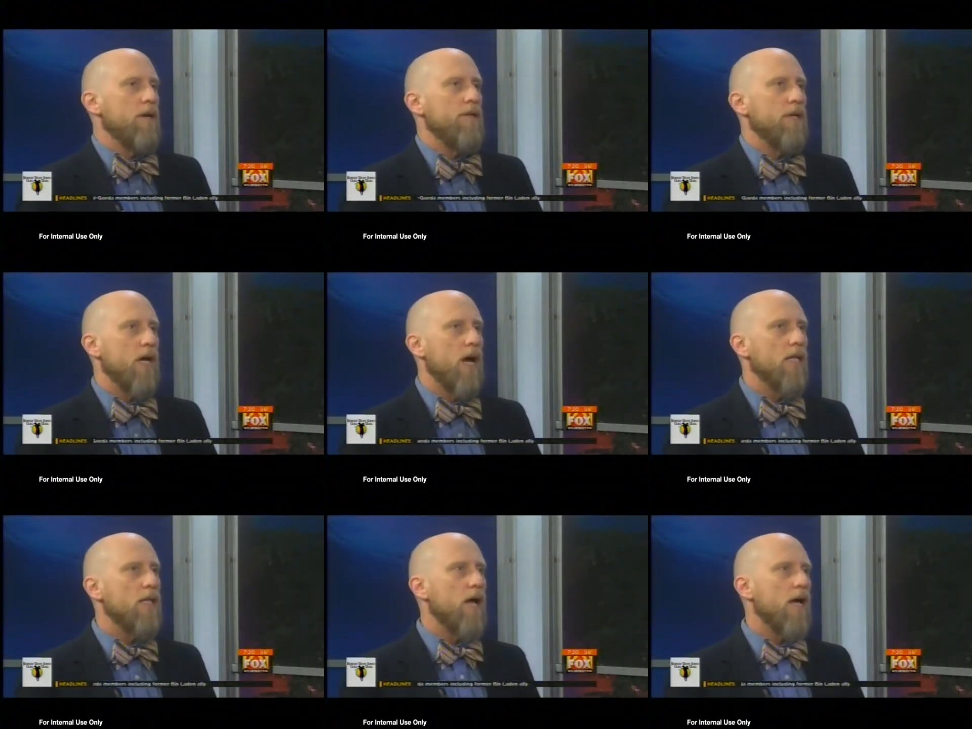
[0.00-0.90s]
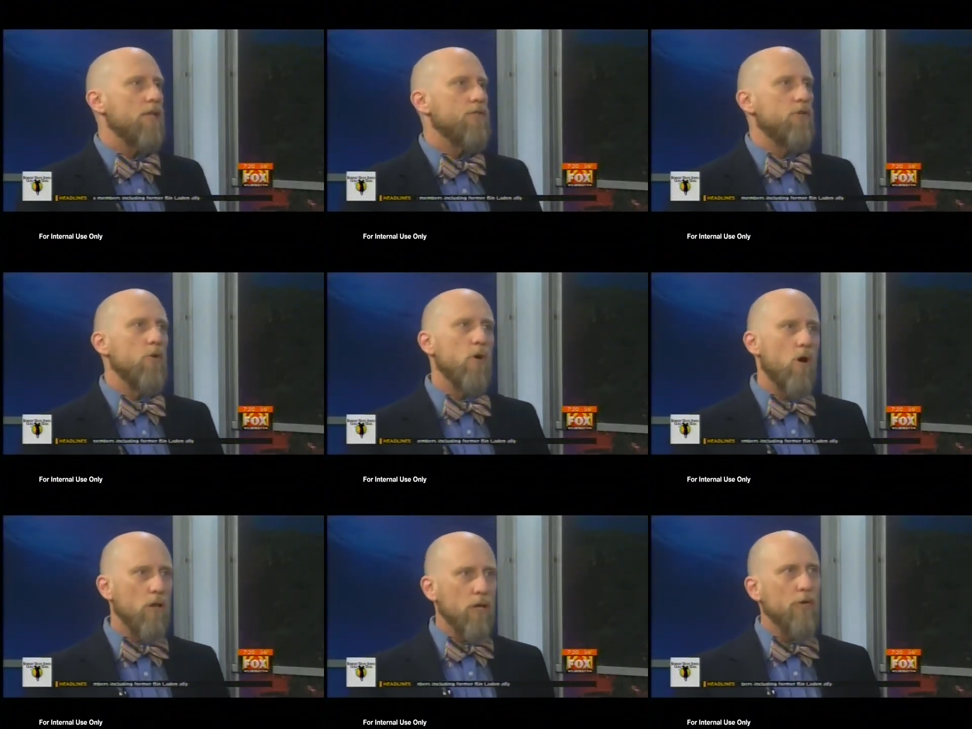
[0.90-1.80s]
The guidelines don't
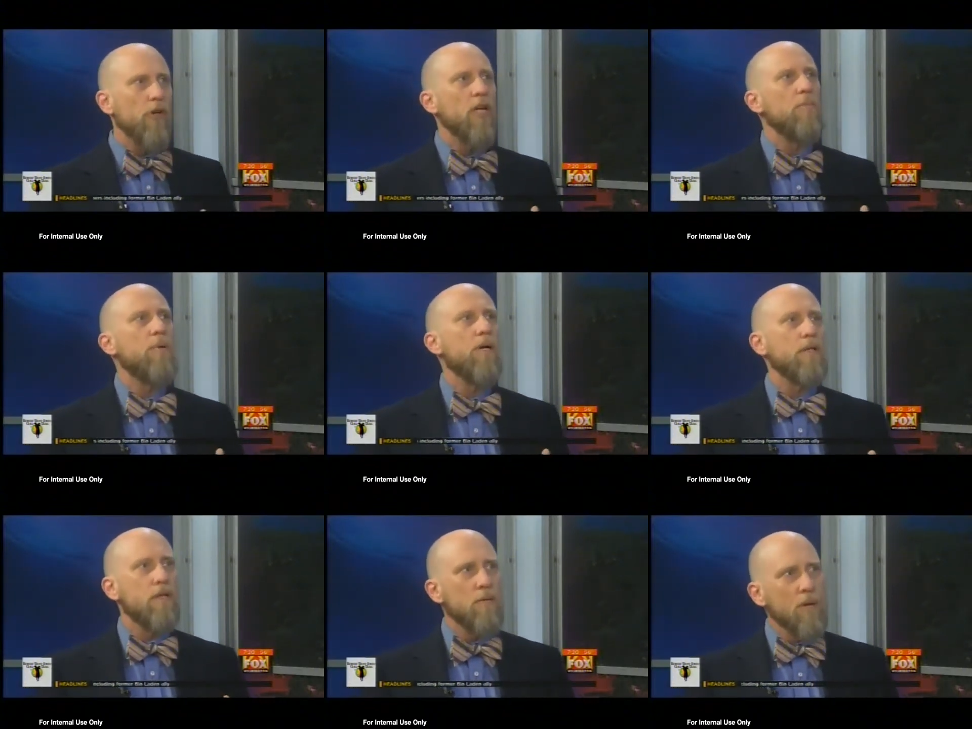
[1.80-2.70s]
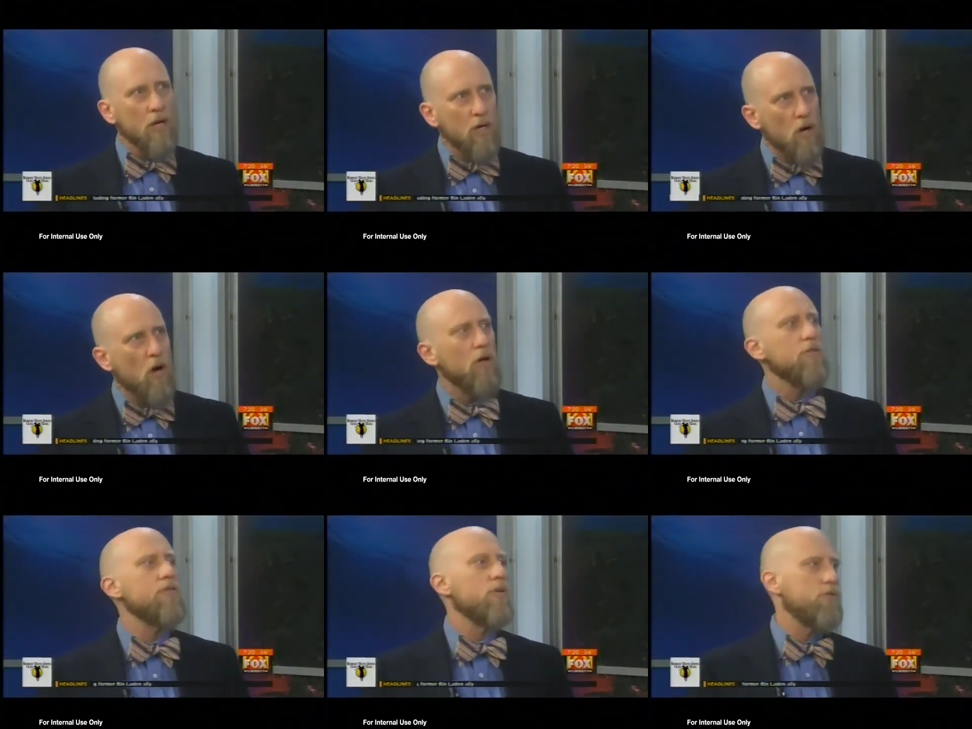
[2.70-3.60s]
all agree, but the American Heart
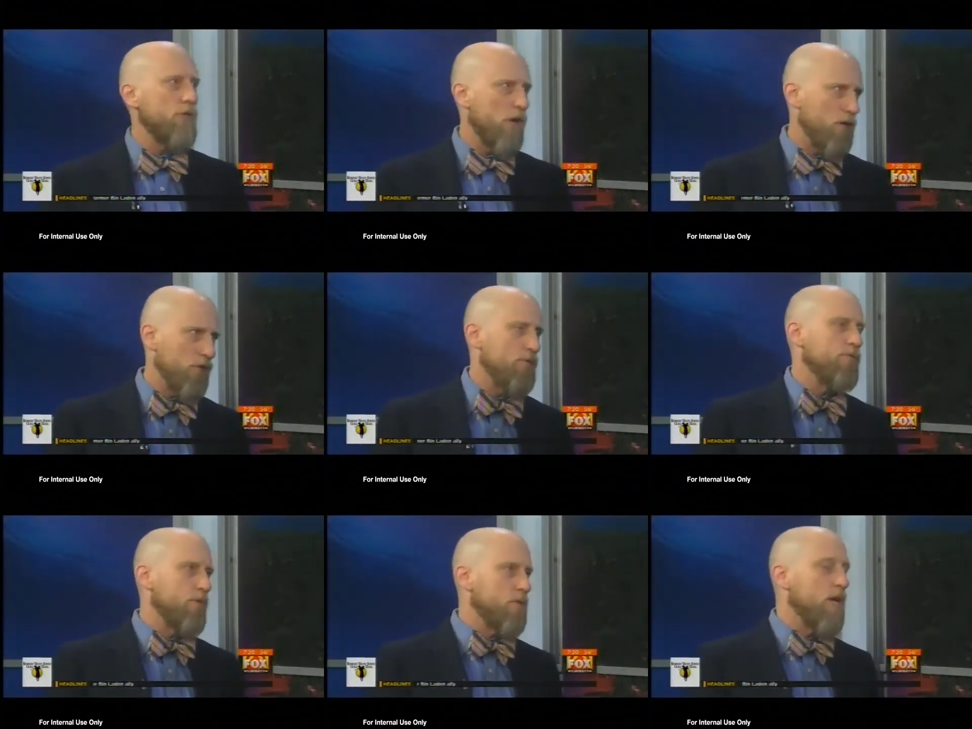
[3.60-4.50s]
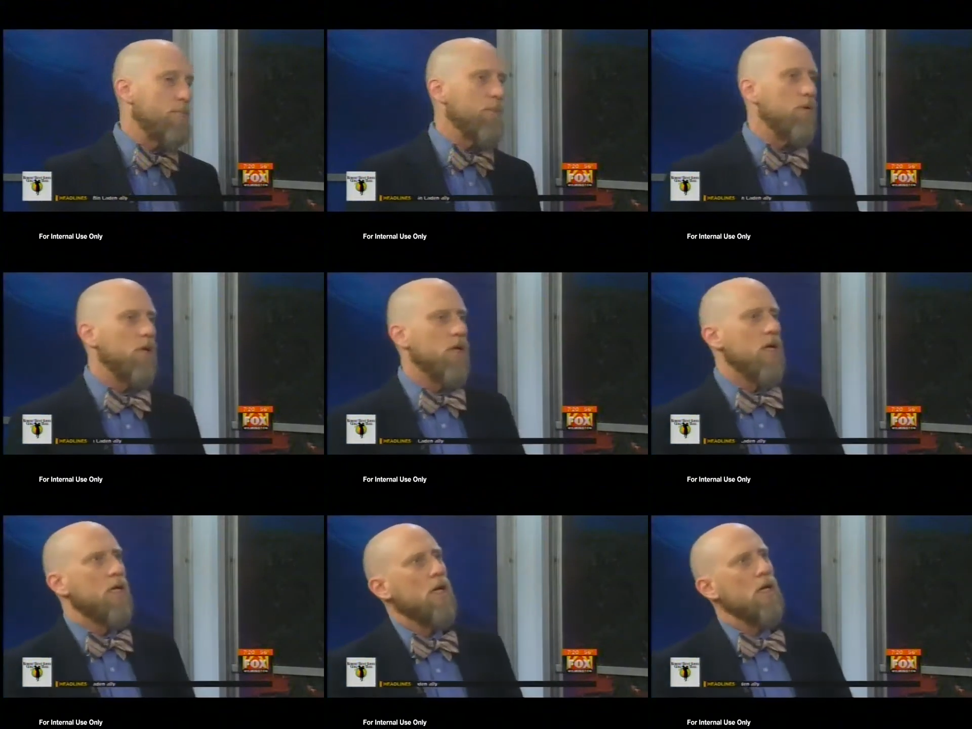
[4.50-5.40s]
Association, for example,
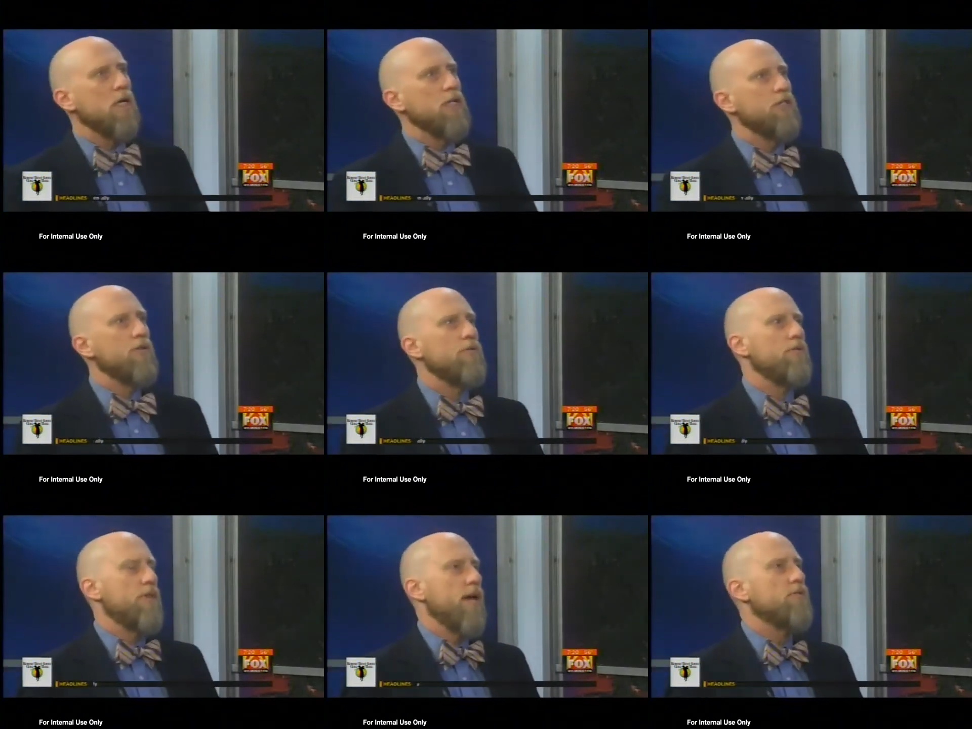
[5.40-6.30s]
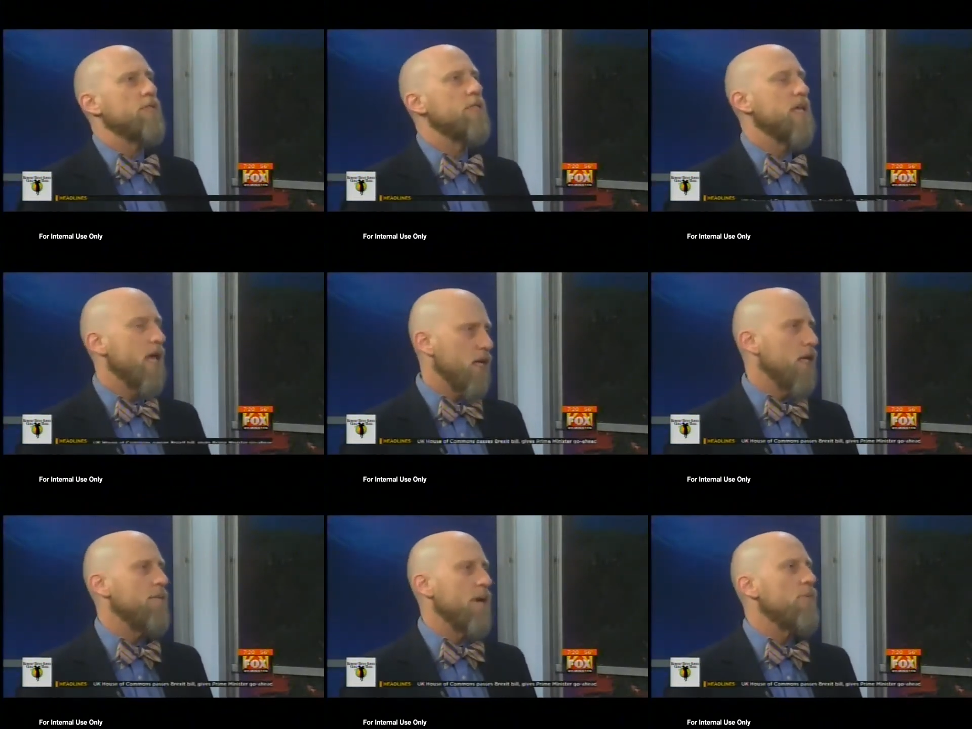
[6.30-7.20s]
in 2010
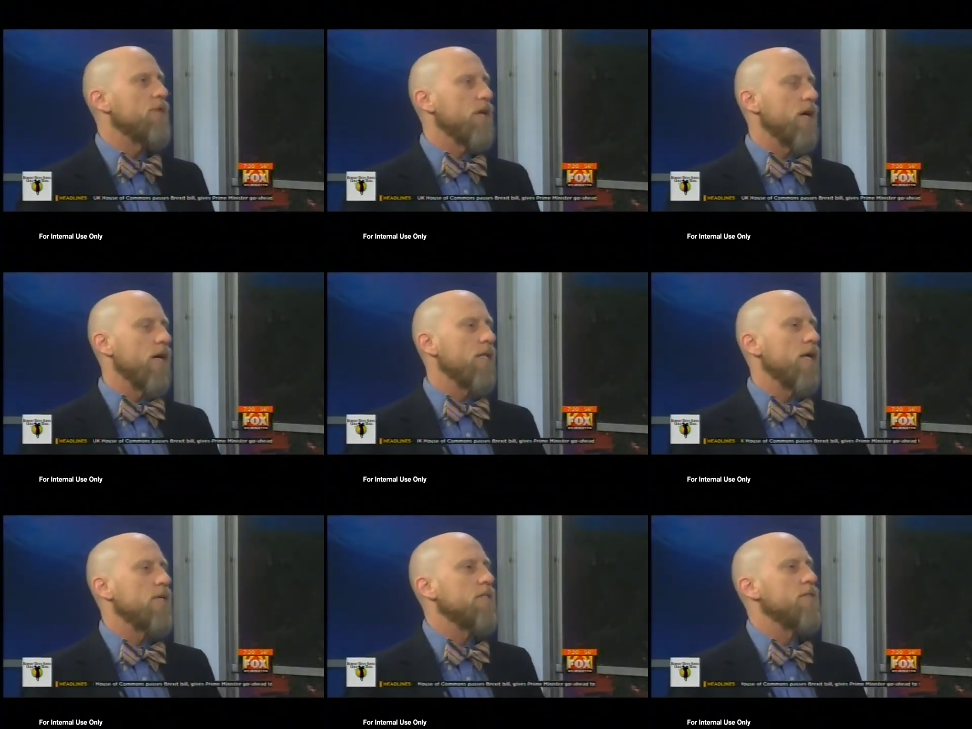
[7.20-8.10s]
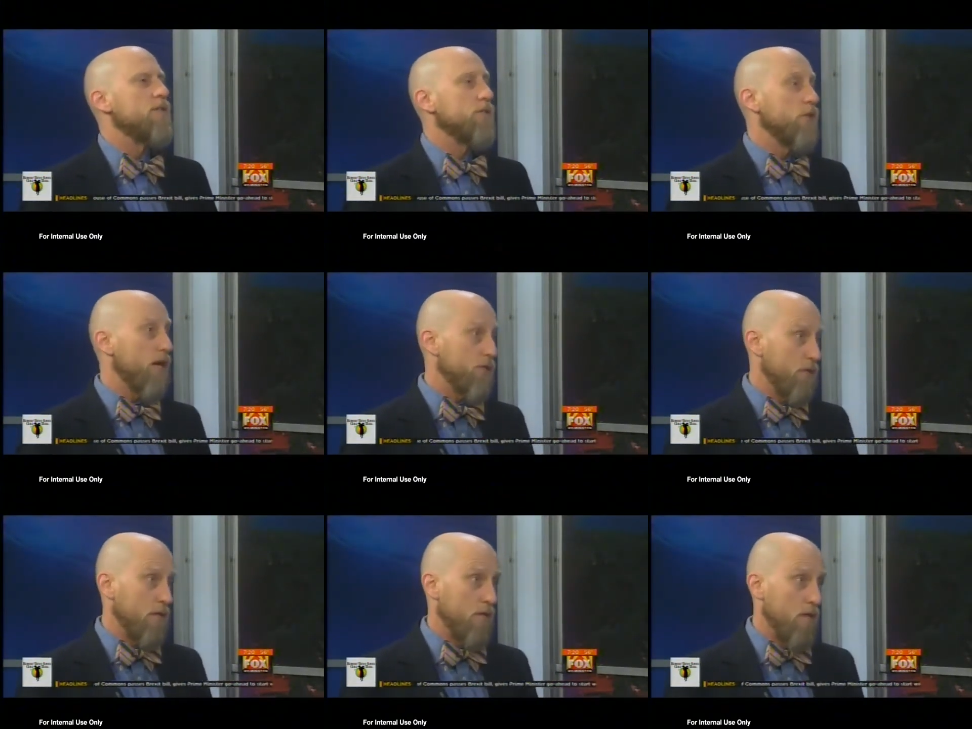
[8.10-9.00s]
came out with the guidelines and
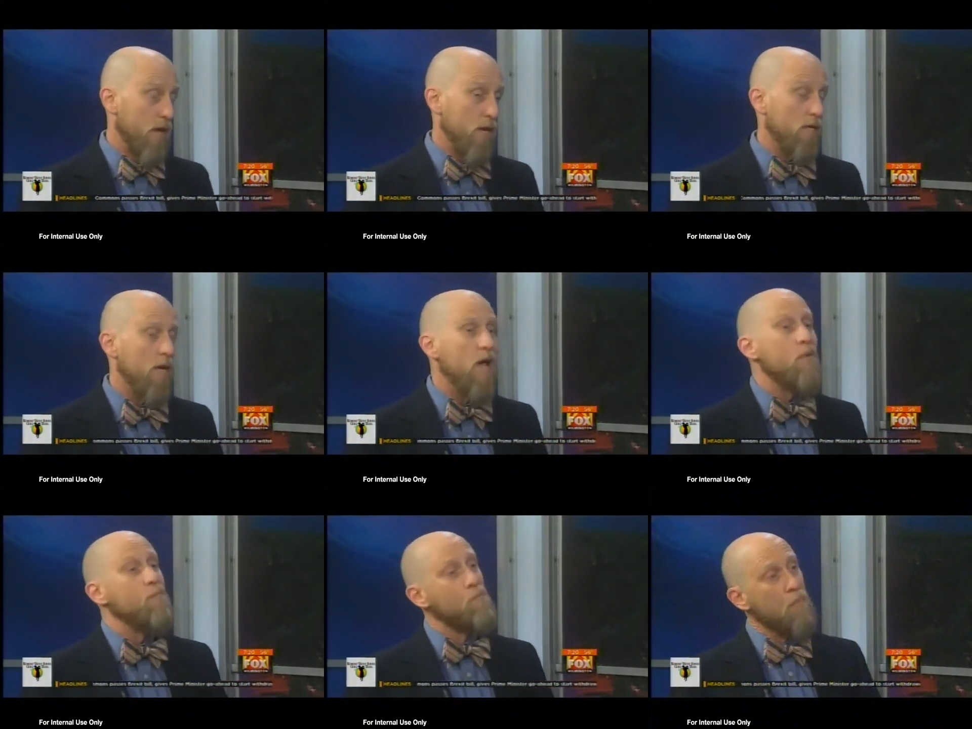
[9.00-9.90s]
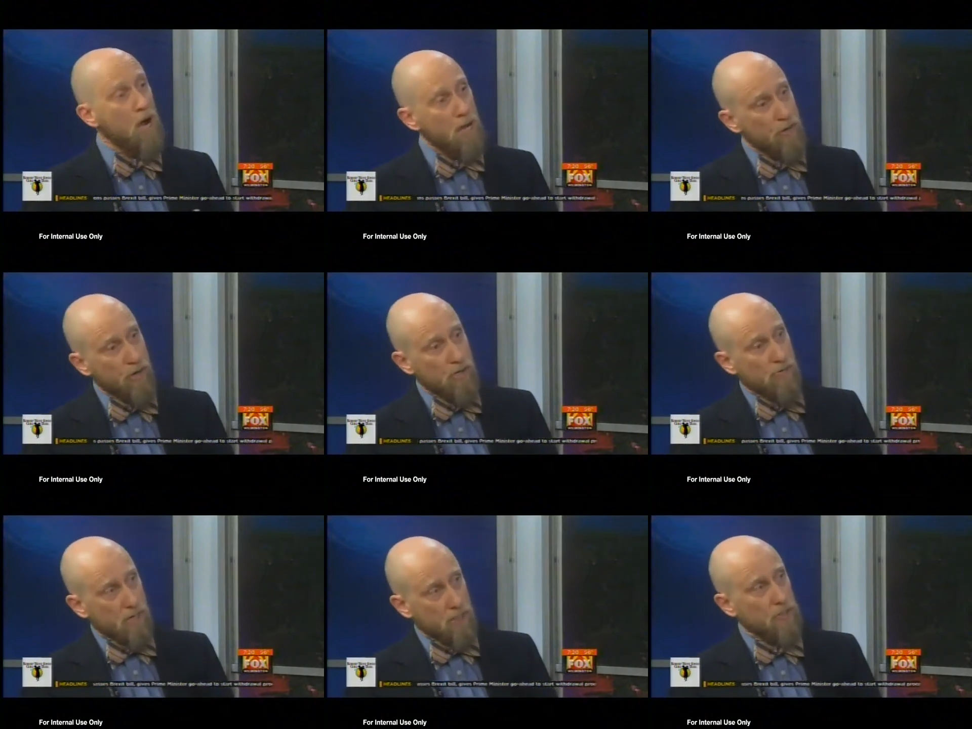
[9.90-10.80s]
suggested that moderate
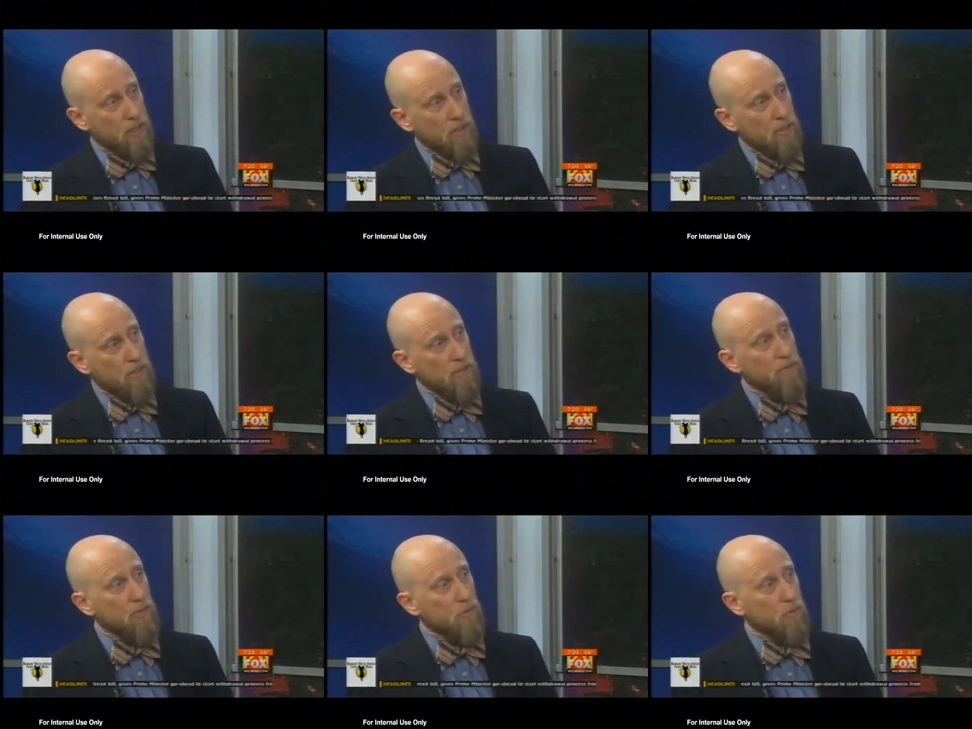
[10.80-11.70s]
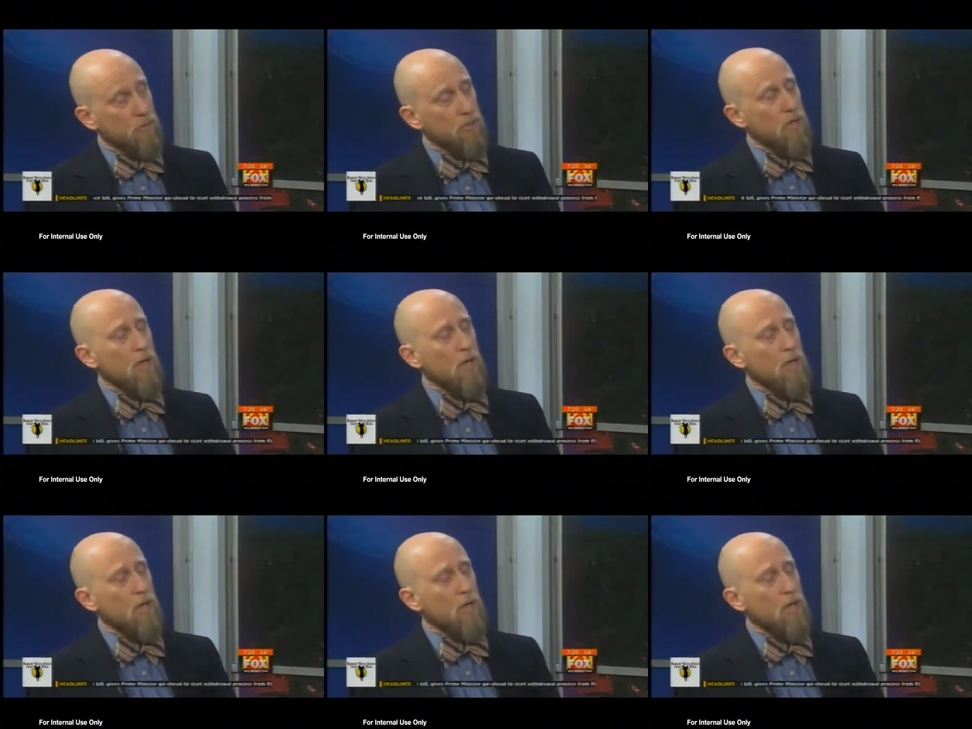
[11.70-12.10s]
risk individuals